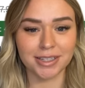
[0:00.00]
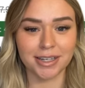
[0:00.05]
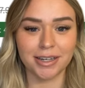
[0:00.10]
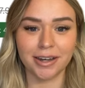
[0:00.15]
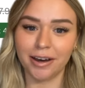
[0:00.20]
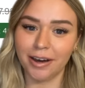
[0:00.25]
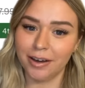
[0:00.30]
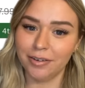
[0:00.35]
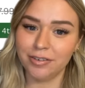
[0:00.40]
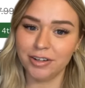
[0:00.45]

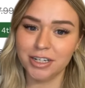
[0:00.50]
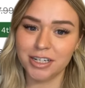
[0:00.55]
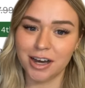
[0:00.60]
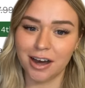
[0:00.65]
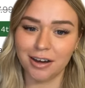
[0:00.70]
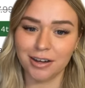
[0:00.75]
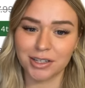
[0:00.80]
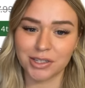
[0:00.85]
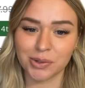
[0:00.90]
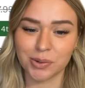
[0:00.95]
Not every
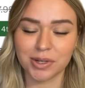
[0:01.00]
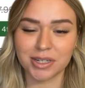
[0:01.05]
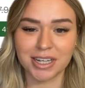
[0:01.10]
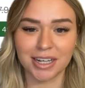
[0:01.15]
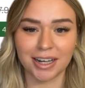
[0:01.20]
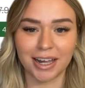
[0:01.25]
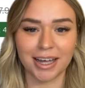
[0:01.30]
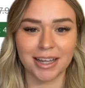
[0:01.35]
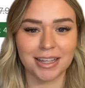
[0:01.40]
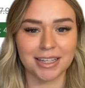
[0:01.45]
dog is going to
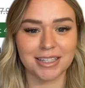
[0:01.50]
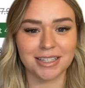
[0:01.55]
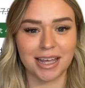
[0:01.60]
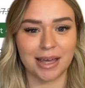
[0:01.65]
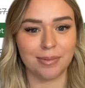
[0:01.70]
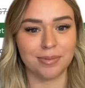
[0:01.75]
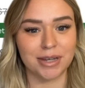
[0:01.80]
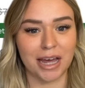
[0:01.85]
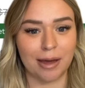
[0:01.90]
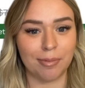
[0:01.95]
like the same
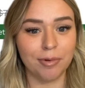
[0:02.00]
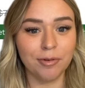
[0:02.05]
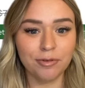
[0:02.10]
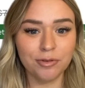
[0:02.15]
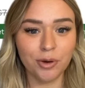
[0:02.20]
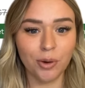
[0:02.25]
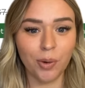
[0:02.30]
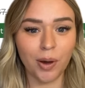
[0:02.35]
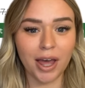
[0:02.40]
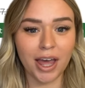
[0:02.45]
type of
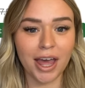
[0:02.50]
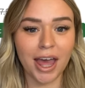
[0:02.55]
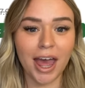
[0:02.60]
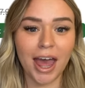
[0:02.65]
toy,